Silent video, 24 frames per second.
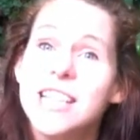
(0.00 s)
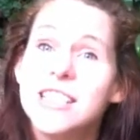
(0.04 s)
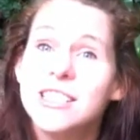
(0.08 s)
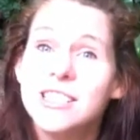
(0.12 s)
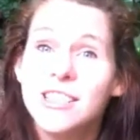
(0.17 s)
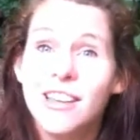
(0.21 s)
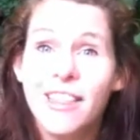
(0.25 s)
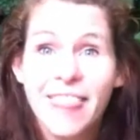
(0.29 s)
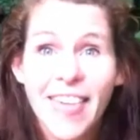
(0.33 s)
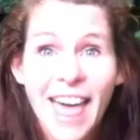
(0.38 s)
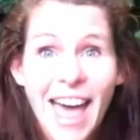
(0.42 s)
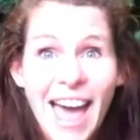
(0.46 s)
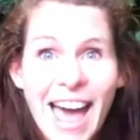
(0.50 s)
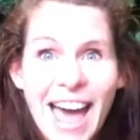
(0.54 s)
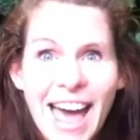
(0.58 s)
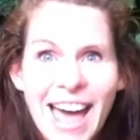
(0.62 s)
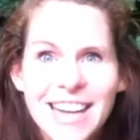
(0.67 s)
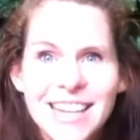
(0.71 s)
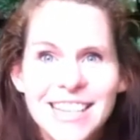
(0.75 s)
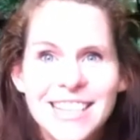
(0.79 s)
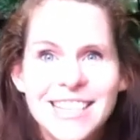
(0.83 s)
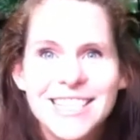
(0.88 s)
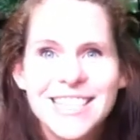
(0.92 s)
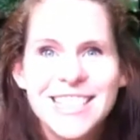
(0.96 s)
So
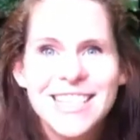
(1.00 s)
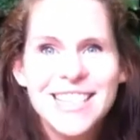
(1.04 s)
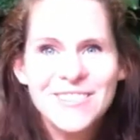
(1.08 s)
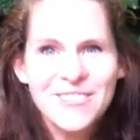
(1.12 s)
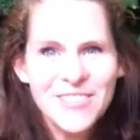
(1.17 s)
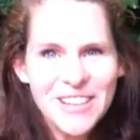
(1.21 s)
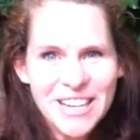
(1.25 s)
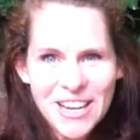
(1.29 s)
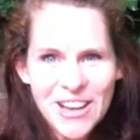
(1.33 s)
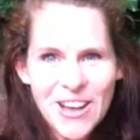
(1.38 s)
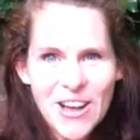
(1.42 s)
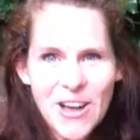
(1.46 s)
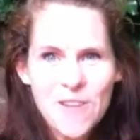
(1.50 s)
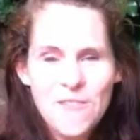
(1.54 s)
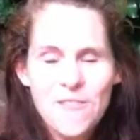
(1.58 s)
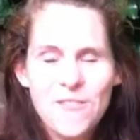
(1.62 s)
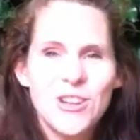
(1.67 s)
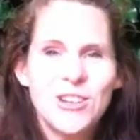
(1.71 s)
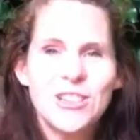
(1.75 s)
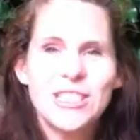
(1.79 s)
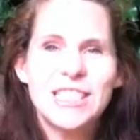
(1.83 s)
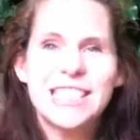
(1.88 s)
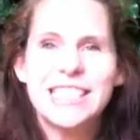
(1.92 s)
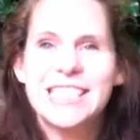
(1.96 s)
that is the video
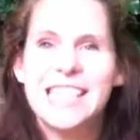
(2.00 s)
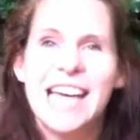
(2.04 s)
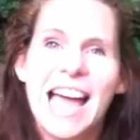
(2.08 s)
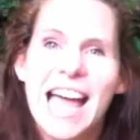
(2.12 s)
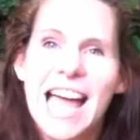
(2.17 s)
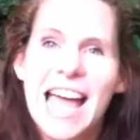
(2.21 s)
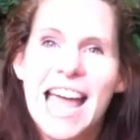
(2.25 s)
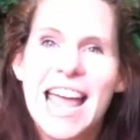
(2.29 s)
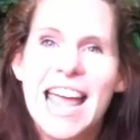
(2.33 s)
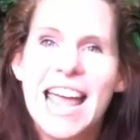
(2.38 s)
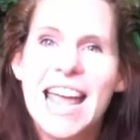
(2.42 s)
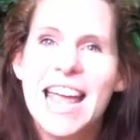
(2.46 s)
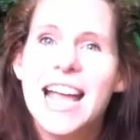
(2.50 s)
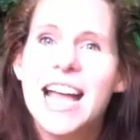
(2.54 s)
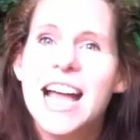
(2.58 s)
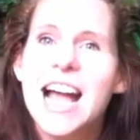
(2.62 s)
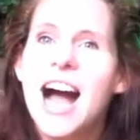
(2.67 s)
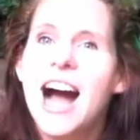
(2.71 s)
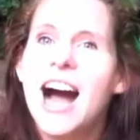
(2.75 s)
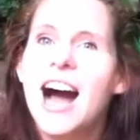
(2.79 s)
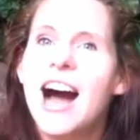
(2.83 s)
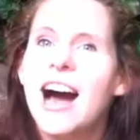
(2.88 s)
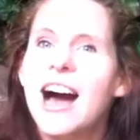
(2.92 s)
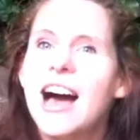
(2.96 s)
for today.
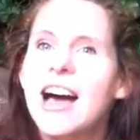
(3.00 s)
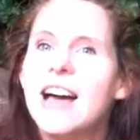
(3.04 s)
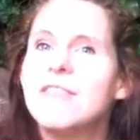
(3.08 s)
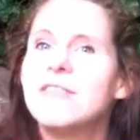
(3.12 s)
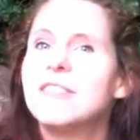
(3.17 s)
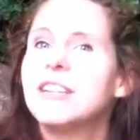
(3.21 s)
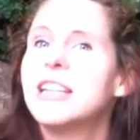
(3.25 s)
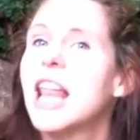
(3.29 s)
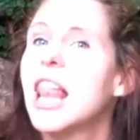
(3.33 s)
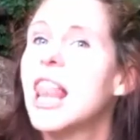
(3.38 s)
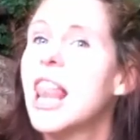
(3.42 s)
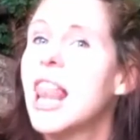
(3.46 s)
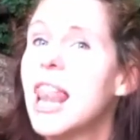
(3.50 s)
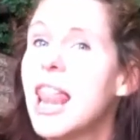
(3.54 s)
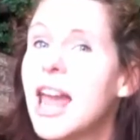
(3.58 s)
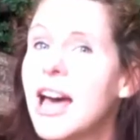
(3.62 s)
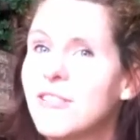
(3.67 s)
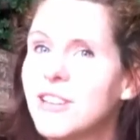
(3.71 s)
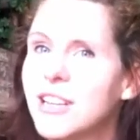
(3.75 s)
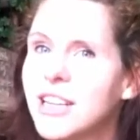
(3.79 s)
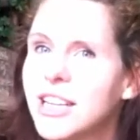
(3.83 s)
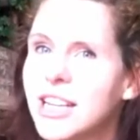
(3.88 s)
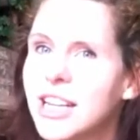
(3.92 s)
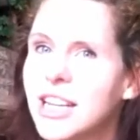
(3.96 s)
I would
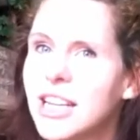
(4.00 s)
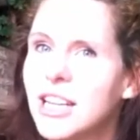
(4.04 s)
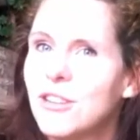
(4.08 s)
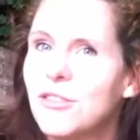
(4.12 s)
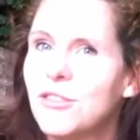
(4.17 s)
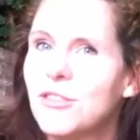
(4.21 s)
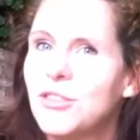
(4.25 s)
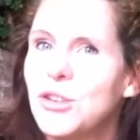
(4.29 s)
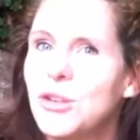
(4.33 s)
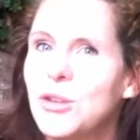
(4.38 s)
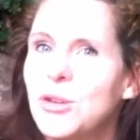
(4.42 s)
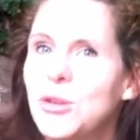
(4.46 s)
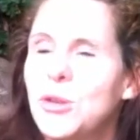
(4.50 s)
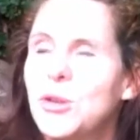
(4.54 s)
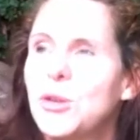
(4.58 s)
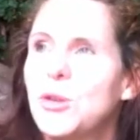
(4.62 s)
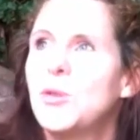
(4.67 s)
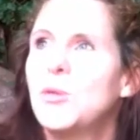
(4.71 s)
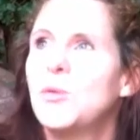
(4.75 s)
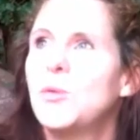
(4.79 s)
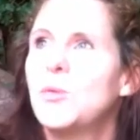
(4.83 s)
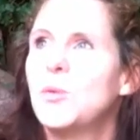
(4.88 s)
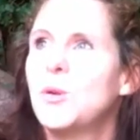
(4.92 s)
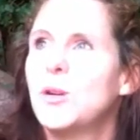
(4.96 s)
love it if
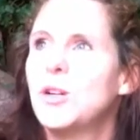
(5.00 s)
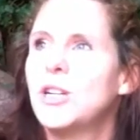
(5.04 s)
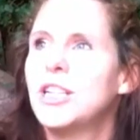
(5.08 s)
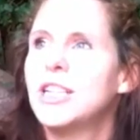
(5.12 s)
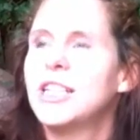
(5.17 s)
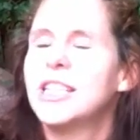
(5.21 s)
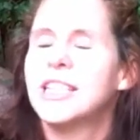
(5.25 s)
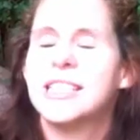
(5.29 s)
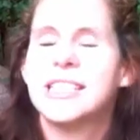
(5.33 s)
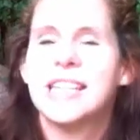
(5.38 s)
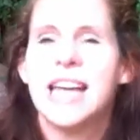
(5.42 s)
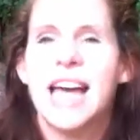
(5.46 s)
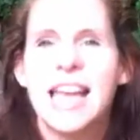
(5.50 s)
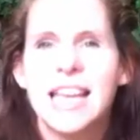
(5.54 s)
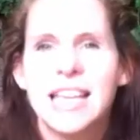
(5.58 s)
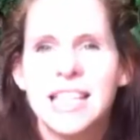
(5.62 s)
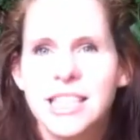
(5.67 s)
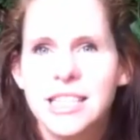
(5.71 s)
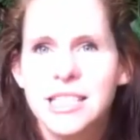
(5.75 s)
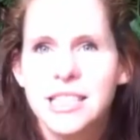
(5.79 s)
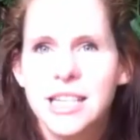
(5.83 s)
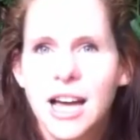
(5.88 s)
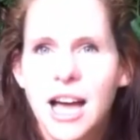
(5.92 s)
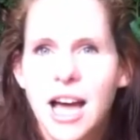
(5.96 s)
you would take
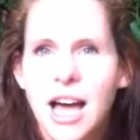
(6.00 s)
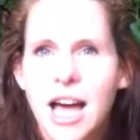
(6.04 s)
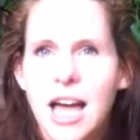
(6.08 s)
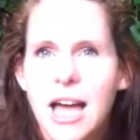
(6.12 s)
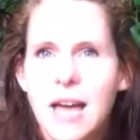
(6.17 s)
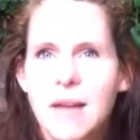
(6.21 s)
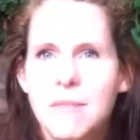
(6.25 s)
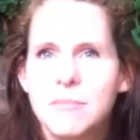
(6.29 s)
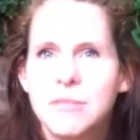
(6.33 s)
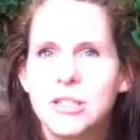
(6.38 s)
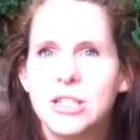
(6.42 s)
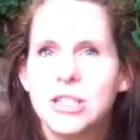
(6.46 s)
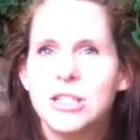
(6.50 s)
the time